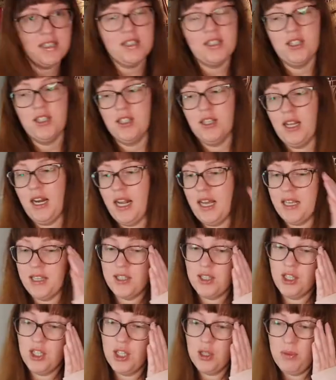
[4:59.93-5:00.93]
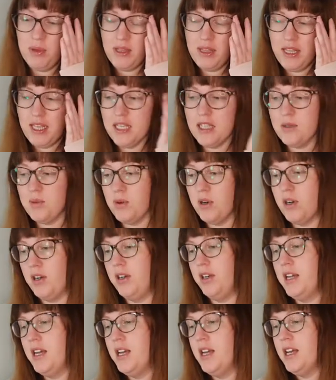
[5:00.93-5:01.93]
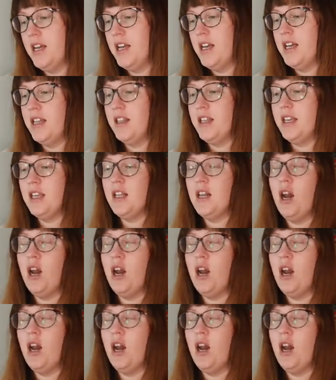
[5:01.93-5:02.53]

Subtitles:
so let's open this one. The